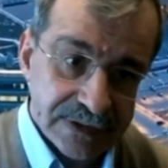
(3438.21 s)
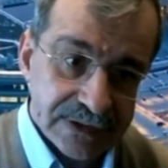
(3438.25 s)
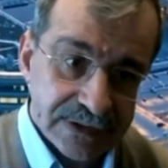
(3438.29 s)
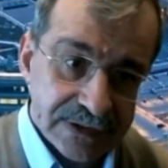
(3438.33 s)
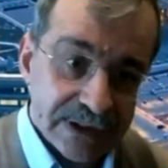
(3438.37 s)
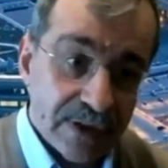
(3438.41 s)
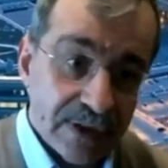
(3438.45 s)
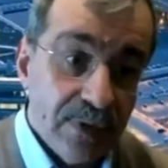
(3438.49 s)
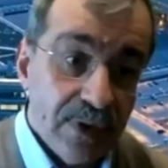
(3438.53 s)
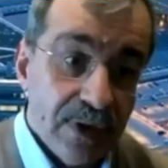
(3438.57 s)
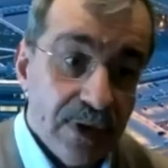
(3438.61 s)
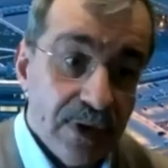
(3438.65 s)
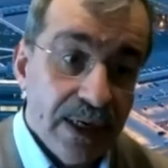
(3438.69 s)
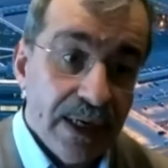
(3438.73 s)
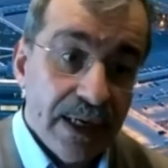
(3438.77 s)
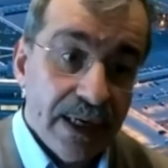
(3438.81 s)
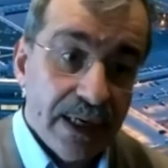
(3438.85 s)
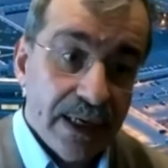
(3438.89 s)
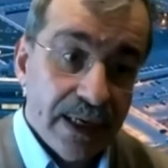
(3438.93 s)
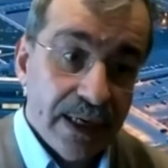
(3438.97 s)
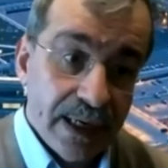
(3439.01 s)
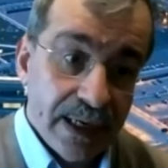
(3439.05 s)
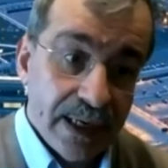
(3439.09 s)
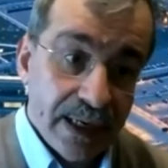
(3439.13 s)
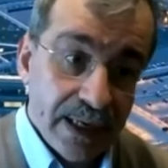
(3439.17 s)
So,
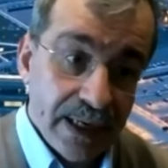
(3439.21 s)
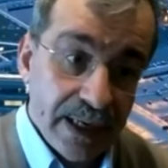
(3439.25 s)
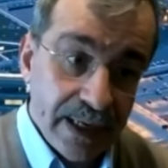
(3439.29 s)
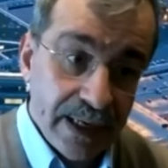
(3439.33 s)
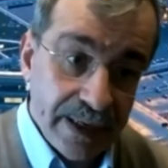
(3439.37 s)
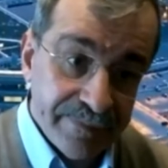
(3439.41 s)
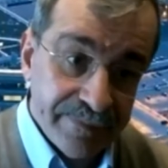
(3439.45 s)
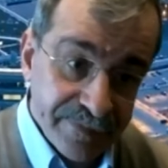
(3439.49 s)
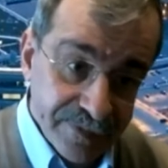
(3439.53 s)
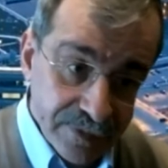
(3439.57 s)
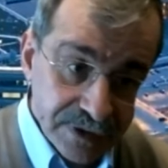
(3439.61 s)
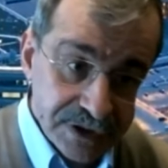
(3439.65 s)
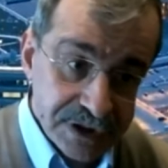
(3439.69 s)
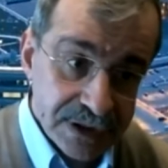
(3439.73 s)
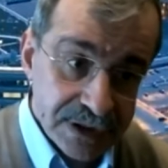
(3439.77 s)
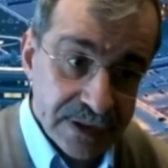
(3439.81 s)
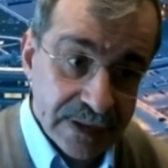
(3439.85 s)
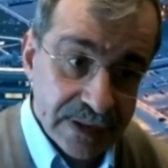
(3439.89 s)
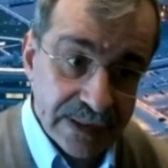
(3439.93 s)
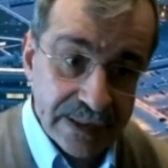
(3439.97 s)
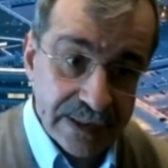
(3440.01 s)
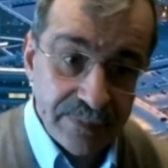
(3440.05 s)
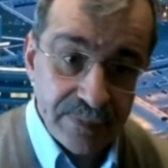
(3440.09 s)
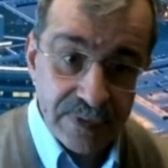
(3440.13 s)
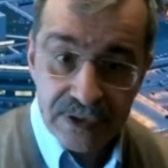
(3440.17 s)

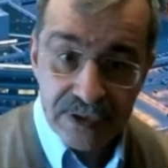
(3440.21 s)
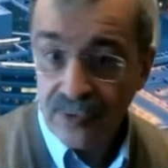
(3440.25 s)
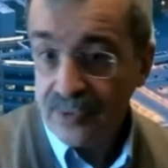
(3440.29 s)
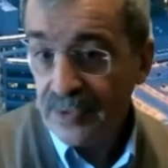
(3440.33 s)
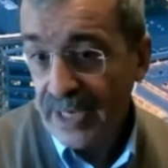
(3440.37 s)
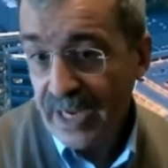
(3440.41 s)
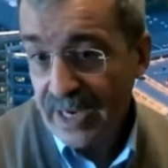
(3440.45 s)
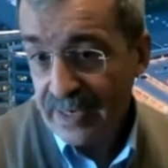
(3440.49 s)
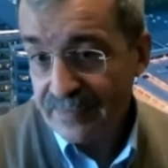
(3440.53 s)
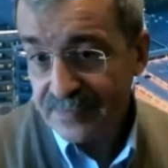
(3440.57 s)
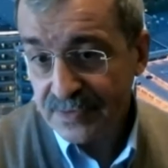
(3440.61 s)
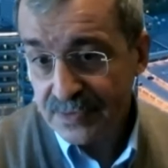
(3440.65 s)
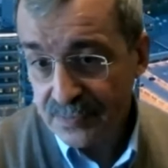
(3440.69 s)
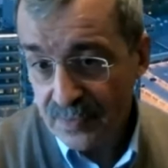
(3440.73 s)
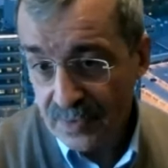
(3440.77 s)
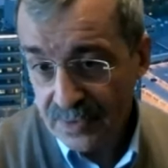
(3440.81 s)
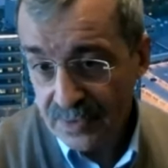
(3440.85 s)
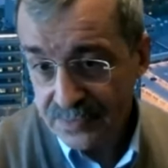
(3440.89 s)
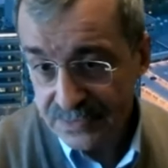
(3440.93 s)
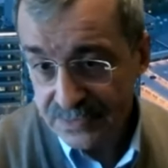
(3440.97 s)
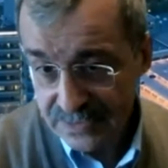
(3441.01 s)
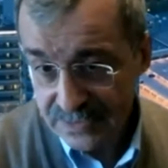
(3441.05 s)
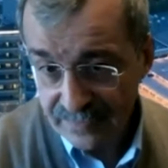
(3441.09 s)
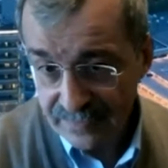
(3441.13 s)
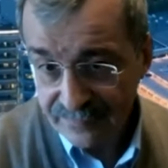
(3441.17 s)
unfortunately, we don't have
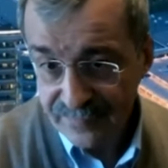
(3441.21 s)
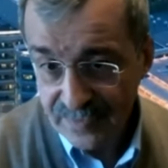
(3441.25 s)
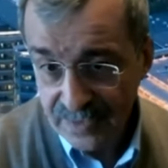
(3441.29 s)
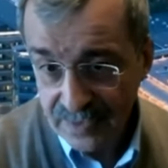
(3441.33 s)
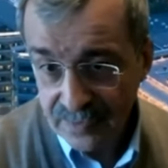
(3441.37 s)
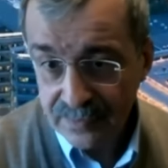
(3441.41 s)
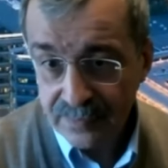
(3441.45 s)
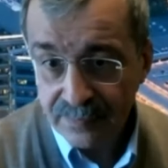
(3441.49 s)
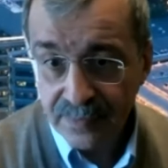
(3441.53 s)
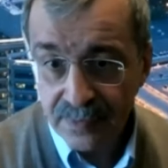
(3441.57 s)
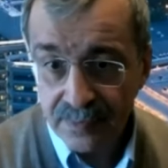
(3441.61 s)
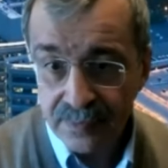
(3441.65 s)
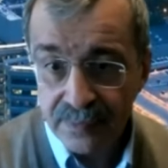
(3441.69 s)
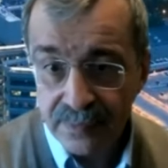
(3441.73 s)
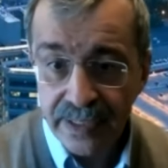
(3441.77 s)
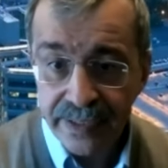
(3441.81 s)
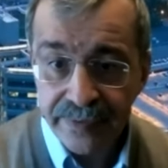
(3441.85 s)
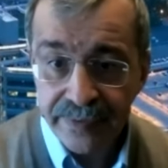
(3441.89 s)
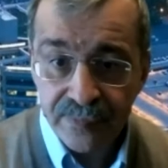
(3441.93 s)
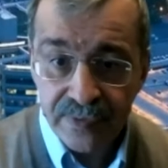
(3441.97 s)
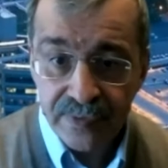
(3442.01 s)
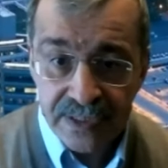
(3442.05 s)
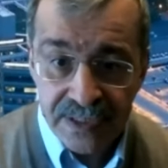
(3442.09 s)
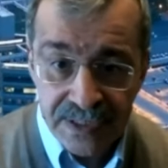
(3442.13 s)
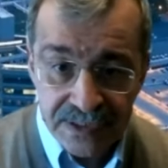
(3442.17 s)
drugs available, and
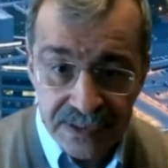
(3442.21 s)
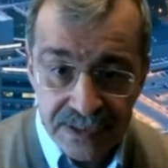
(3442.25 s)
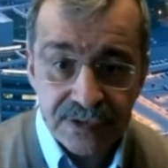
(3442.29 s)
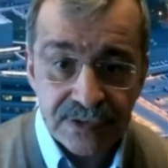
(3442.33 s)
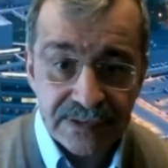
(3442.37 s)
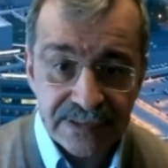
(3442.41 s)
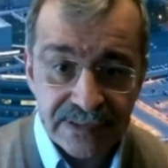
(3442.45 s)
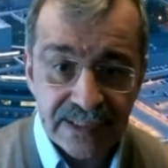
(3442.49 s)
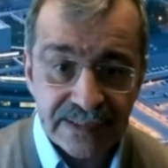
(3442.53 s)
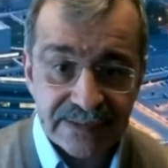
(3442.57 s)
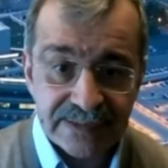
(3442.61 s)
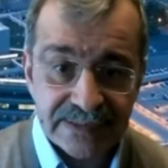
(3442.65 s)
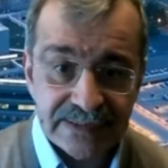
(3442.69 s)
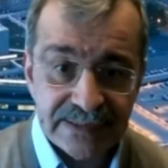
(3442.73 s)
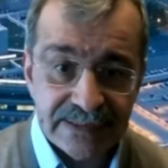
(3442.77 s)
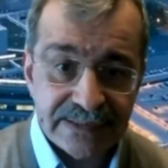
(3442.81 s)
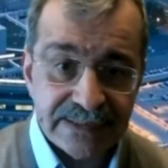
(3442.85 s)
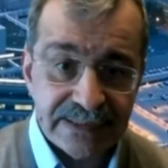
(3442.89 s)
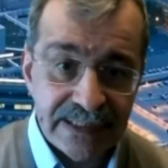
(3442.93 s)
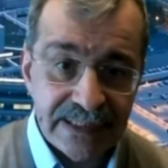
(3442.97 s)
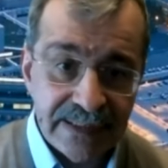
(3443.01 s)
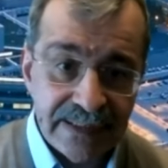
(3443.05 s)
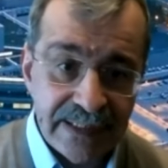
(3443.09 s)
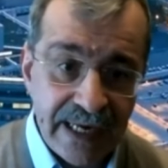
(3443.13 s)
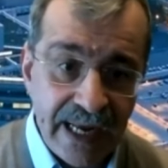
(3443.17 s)
we need to test this
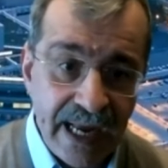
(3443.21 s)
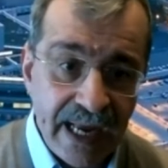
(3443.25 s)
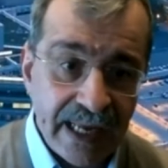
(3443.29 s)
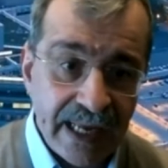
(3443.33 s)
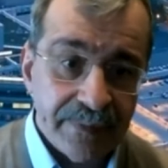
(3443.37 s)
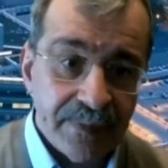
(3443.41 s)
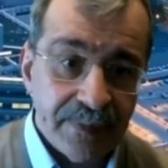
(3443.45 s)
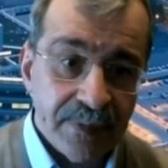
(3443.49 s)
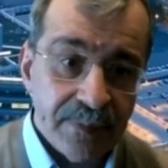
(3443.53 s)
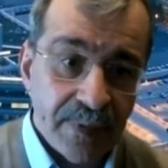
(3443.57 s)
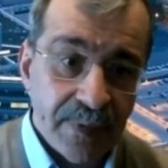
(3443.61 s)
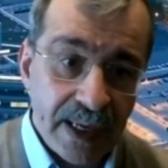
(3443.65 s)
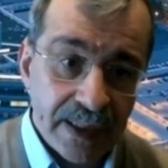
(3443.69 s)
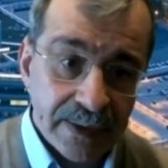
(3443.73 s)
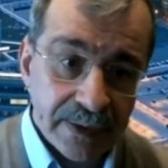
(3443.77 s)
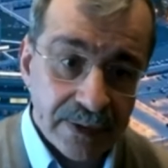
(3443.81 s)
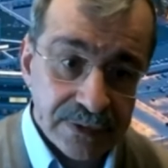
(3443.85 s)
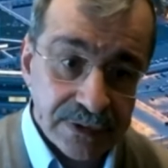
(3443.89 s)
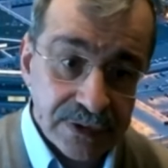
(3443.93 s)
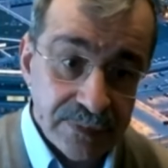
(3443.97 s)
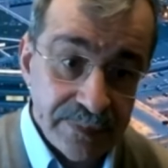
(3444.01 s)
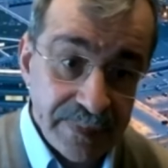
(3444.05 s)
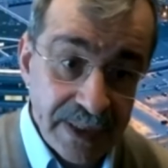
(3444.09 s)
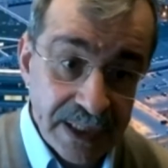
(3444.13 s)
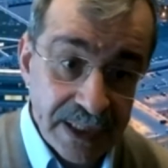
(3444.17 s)
in the animal model
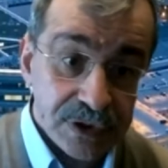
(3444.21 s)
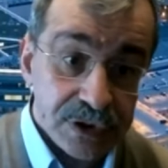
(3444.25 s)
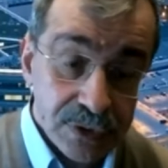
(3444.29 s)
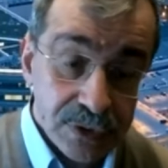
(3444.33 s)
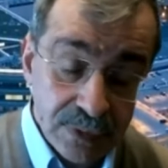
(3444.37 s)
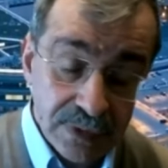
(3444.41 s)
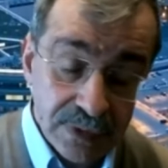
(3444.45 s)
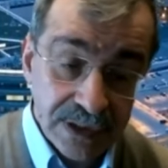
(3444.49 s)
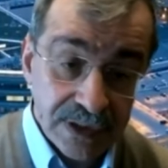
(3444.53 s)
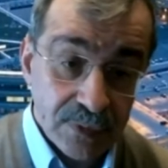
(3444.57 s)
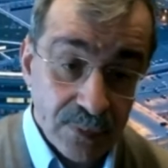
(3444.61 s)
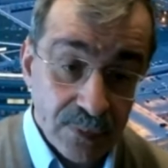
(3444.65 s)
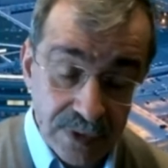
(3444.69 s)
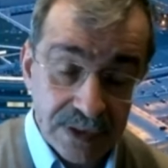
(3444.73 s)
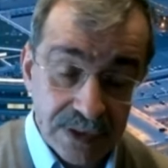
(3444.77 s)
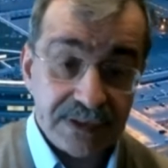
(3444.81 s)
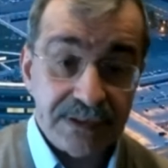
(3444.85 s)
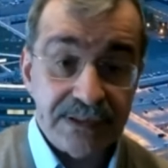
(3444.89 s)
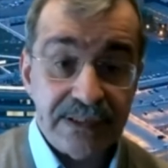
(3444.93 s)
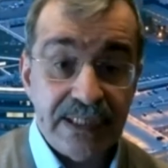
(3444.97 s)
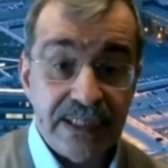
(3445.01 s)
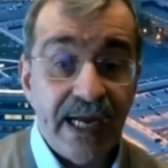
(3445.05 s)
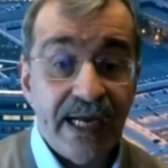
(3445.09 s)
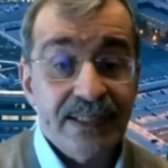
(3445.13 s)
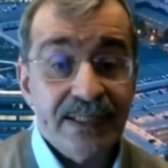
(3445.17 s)
to make sure it works
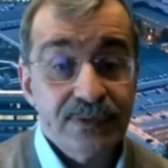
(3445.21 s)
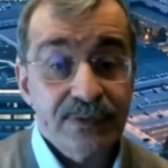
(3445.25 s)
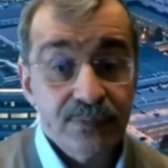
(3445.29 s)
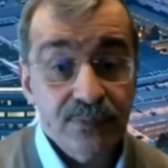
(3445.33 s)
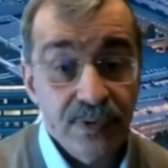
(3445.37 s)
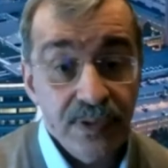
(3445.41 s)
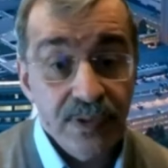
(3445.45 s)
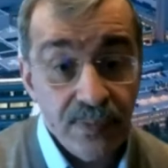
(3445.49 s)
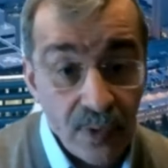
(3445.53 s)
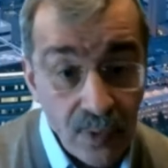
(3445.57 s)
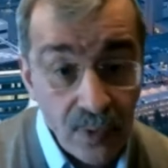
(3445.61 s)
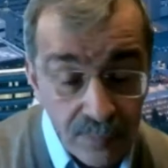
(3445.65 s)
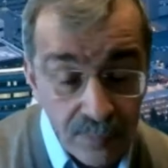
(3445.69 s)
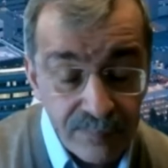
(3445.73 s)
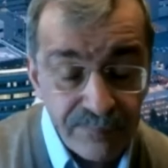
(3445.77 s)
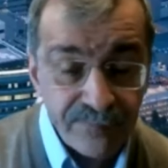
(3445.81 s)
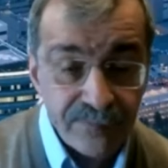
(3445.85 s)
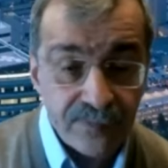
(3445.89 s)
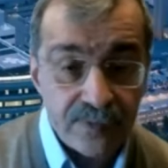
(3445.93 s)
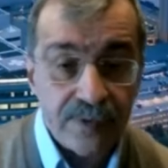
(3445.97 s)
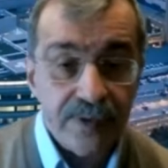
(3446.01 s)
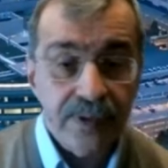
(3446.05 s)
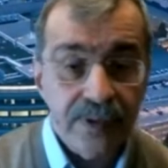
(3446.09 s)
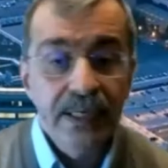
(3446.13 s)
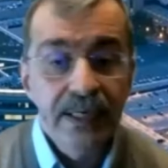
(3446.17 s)
as we hope
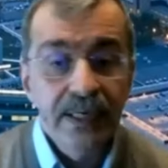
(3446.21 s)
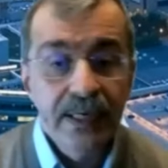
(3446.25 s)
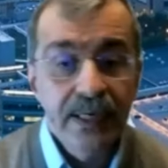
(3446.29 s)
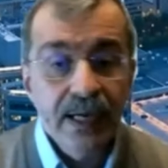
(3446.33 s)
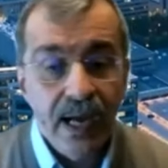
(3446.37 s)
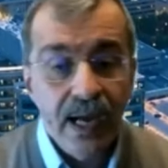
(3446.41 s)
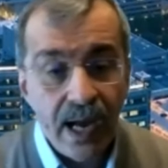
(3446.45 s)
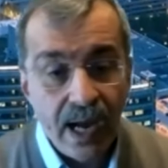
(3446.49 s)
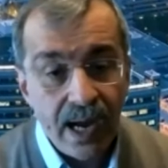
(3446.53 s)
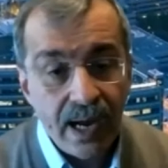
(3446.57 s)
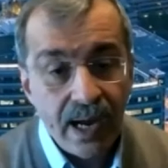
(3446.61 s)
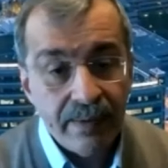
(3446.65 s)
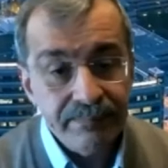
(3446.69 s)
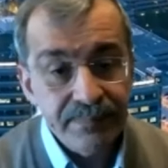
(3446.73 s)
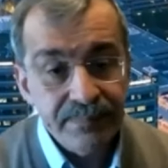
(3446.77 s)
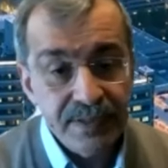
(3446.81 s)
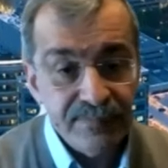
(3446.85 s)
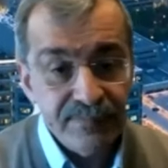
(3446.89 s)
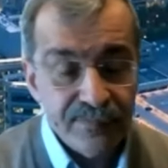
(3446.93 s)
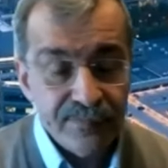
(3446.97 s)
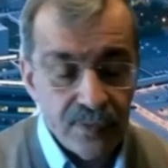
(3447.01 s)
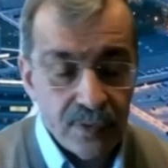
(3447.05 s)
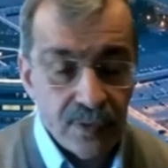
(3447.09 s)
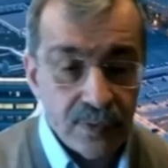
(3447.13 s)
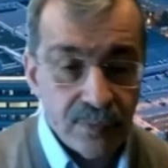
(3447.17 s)
for uh,
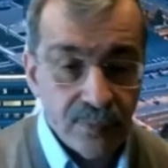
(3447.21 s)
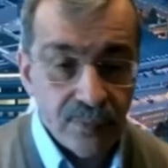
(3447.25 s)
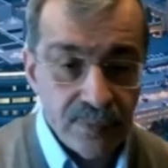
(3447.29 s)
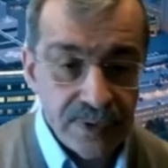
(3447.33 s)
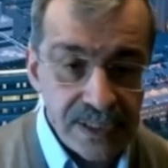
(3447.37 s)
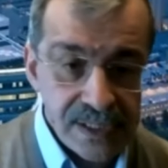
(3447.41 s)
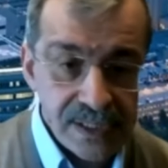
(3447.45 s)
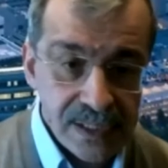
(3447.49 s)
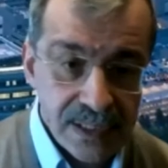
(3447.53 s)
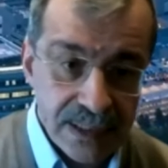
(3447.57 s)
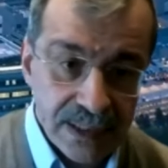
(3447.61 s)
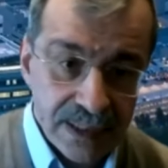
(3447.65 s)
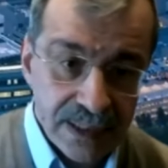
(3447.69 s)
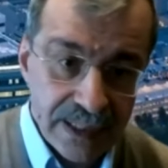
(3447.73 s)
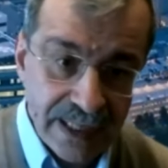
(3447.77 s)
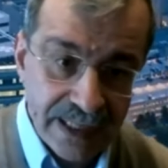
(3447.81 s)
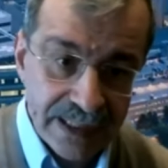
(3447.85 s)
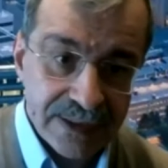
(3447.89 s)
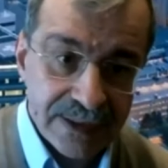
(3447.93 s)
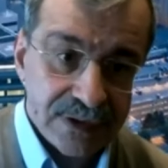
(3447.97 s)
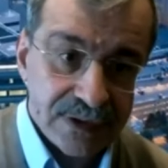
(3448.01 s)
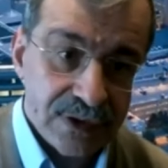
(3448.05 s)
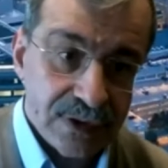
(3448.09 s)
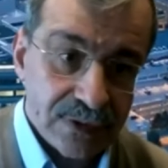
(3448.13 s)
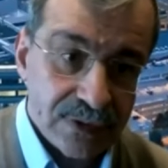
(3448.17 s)
before we get
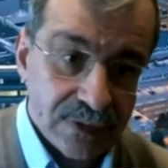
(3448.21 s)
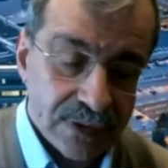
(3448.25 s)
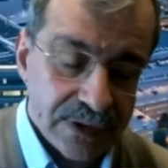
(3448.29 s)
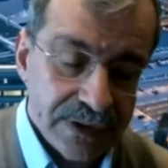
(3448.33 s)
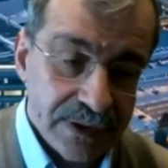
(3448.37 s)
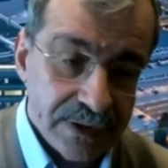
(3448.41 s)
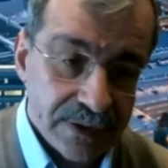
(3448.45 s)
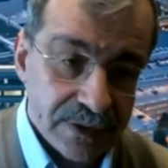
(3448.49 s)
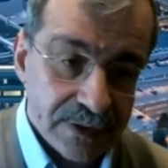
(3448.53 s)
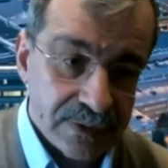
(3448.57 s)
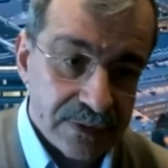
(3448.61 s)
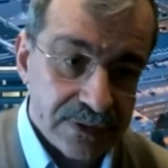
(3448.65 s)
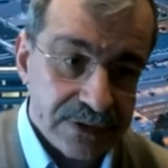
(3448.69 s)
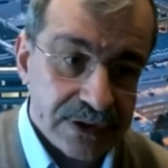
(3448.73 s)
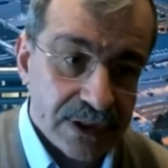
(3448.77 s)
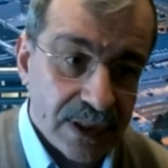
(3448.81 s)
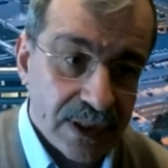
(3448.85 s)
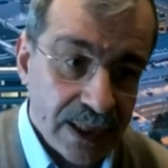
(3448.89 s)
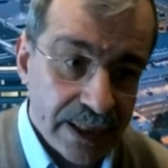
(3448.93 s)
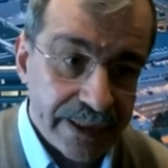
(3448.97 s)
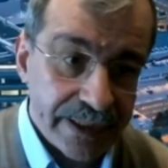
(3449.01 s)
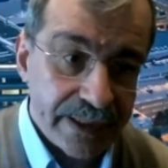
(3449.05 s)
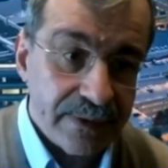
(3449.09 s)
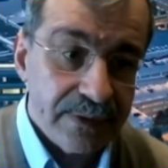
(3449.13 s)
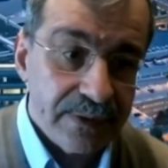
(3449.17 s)
it to clinical
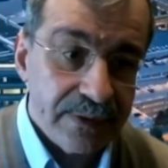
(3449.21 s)
trial.